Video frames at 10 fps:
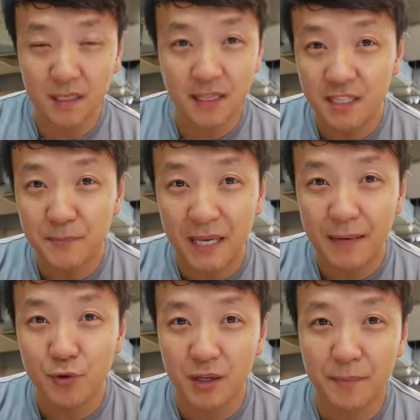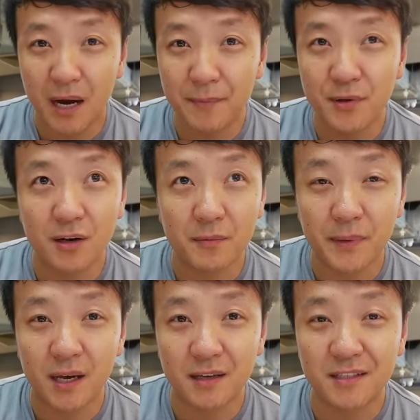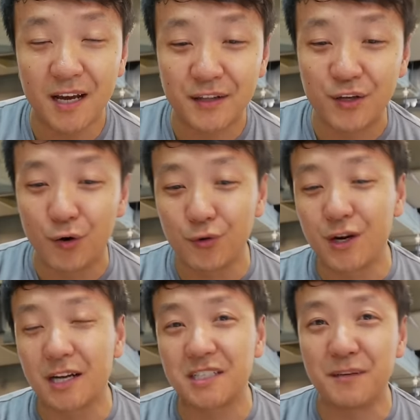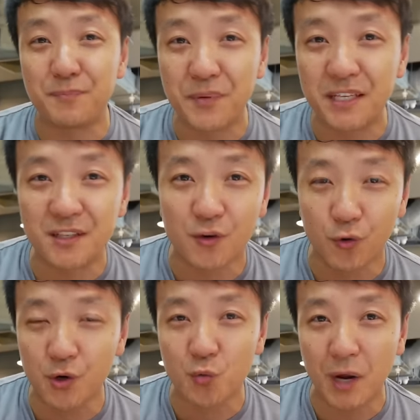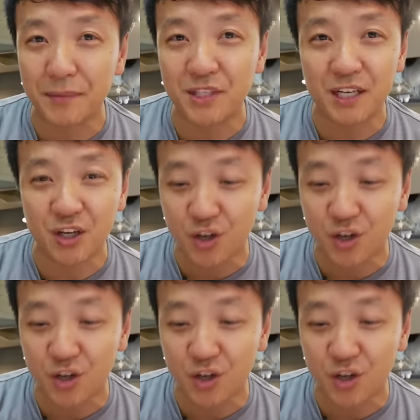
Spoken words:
And this became really popular because the owner actually beat Gordon Ramsay in a